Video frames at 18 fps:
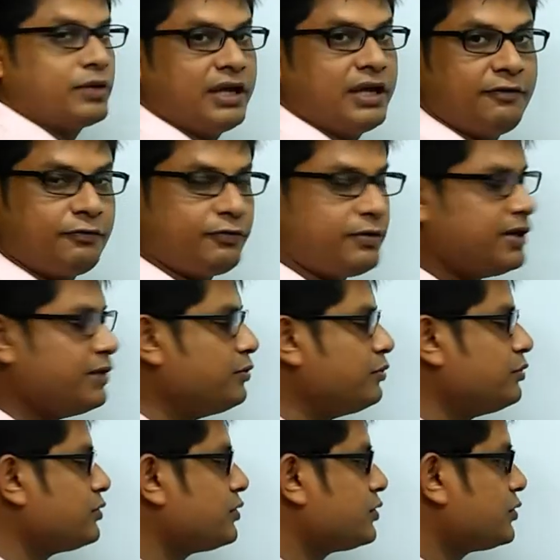if we
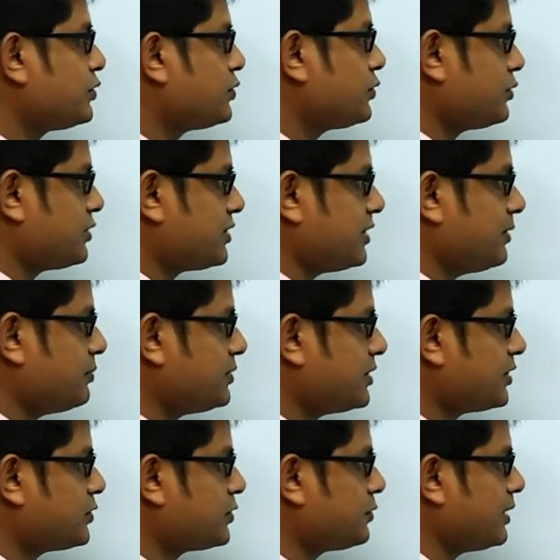use two
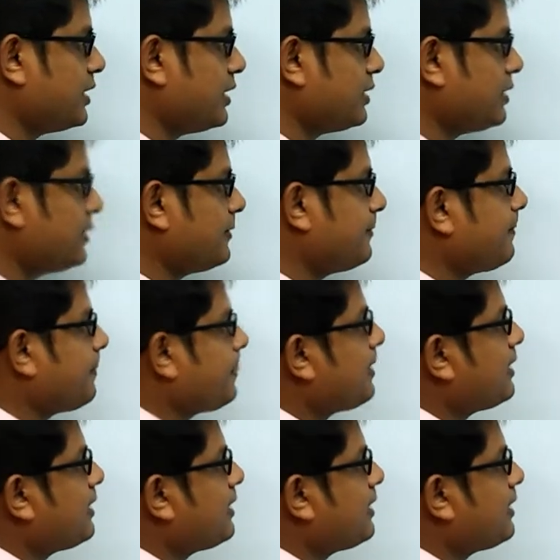subjects together